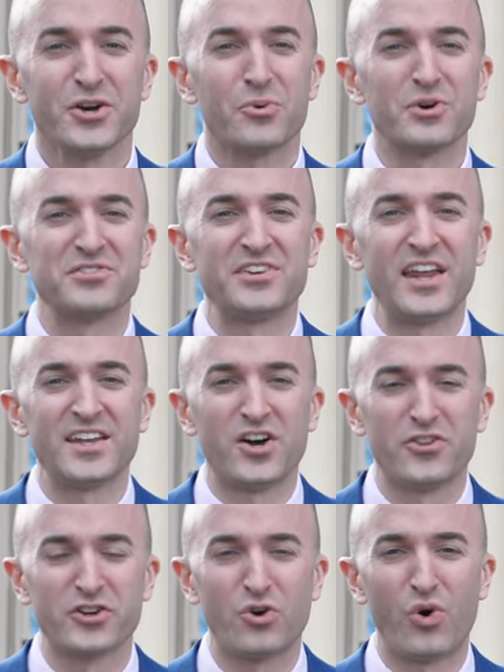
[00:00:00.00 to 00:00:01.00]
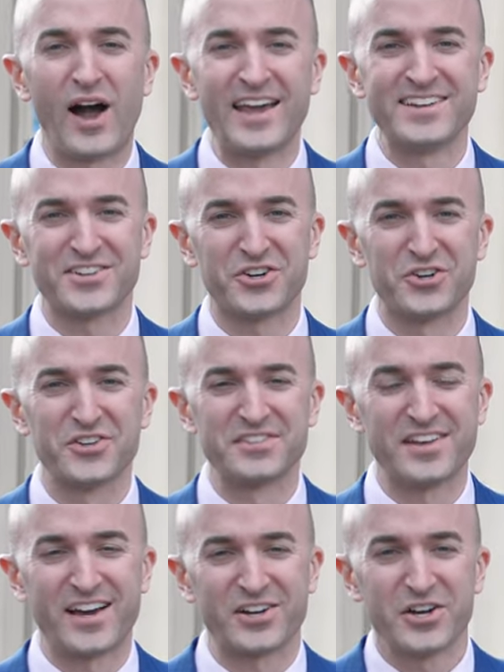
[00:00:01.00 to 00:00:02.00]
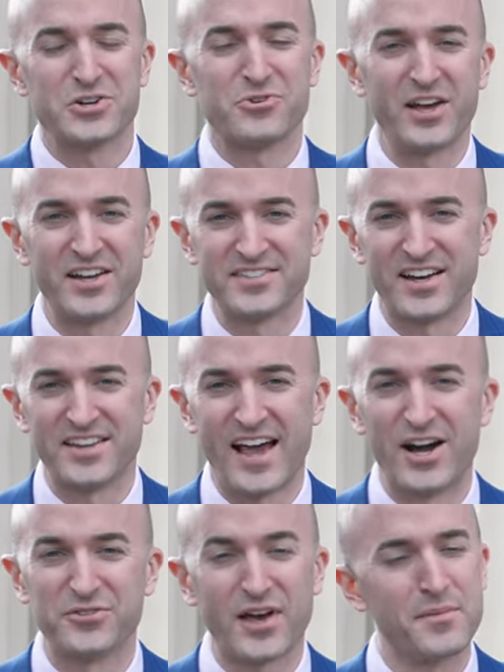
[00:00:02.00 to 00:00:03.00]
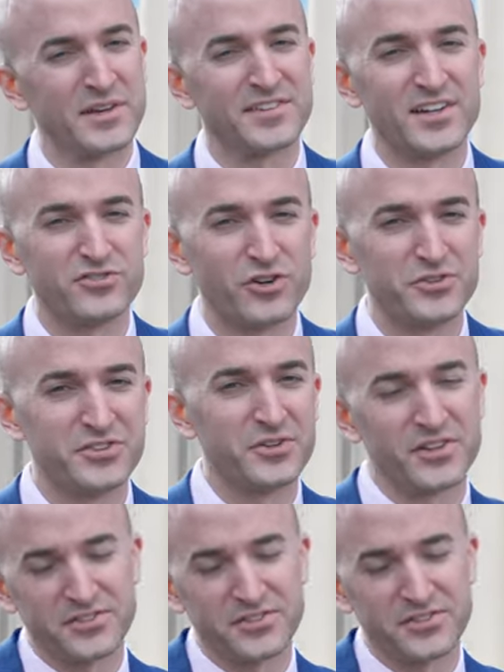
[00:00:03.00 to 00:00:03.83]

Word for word: We're standing on the quiet cul-de-sac right outside the house. I'm excited to show it to you.